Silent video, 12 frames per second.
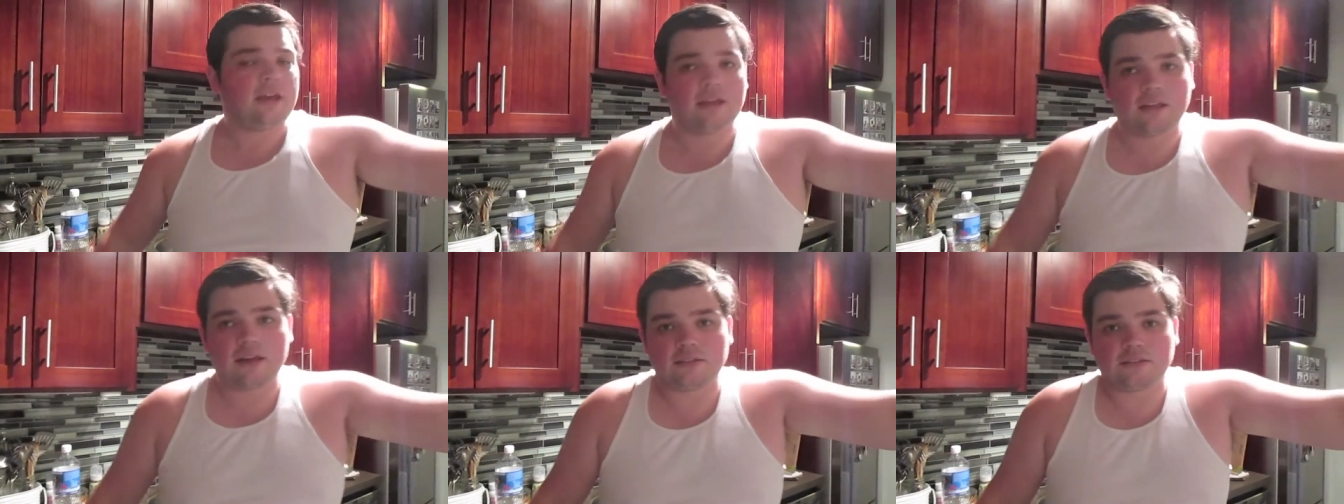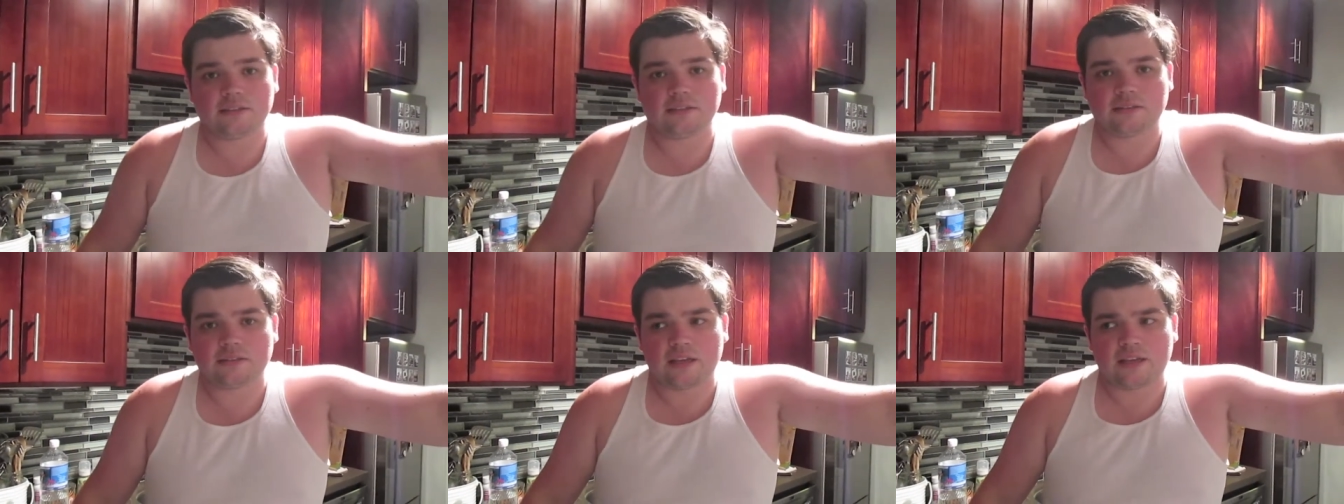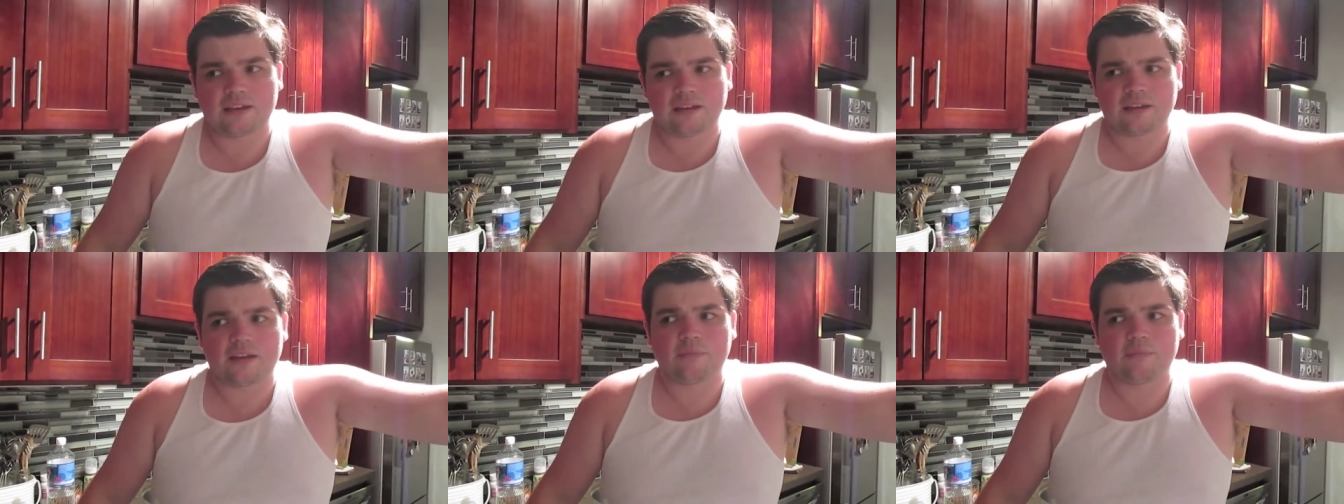and cousins
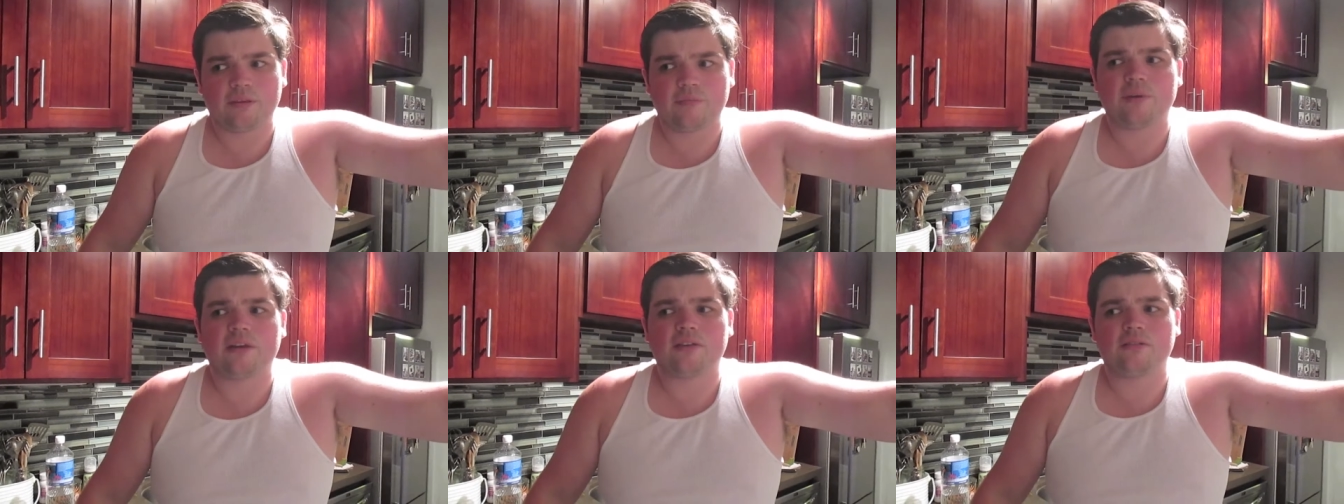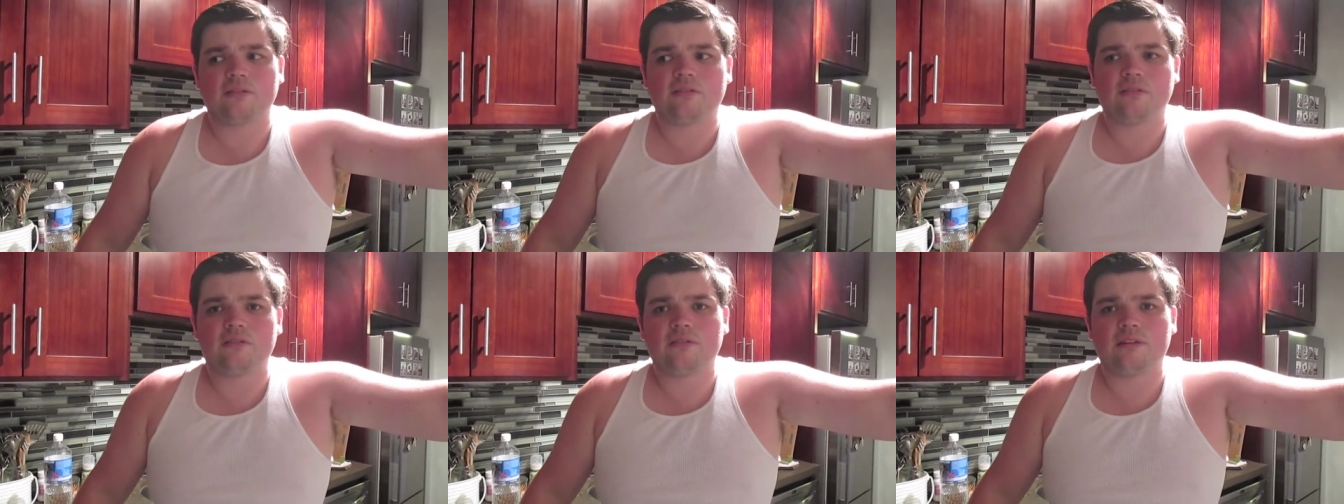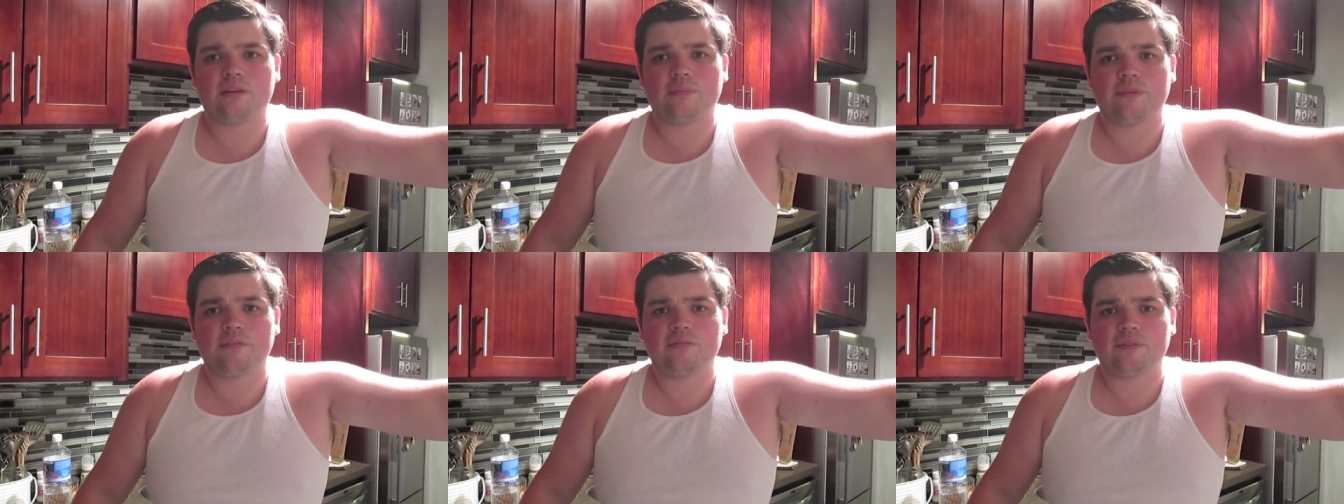and I believe my uncle, I
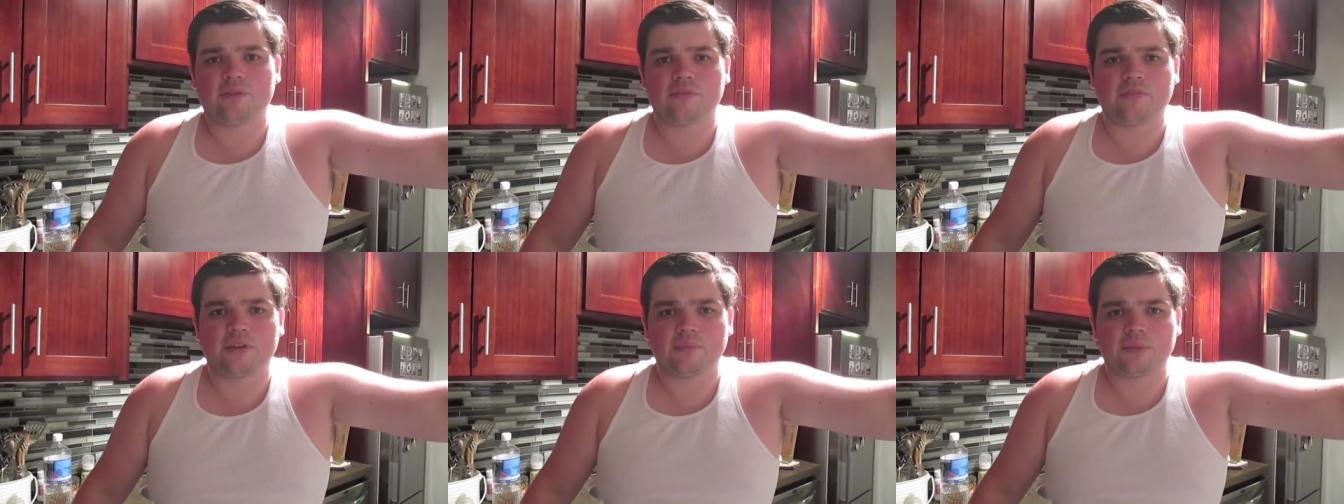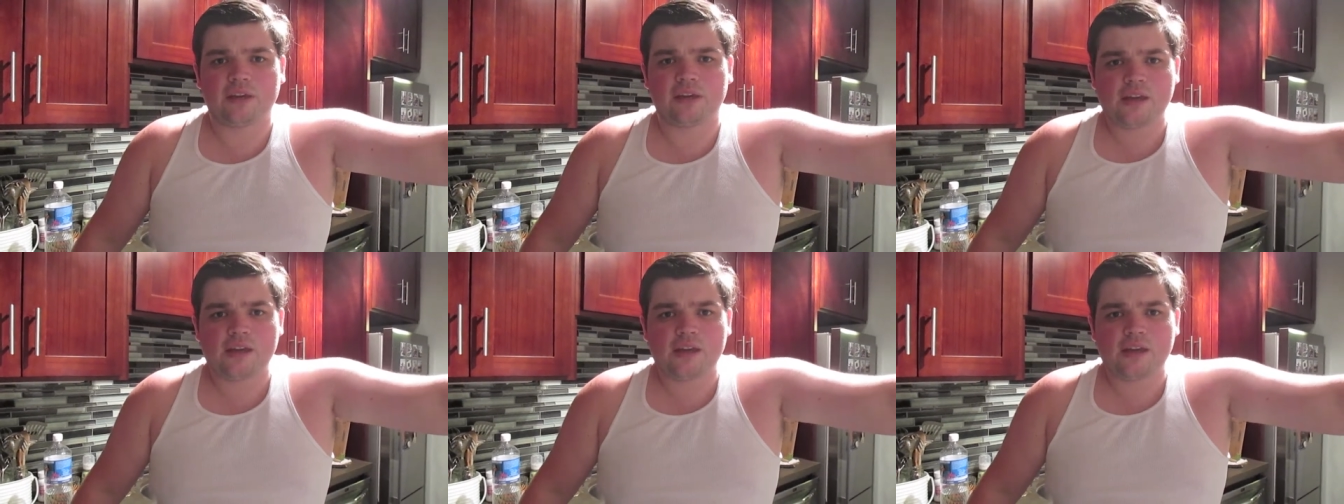believe the whole family,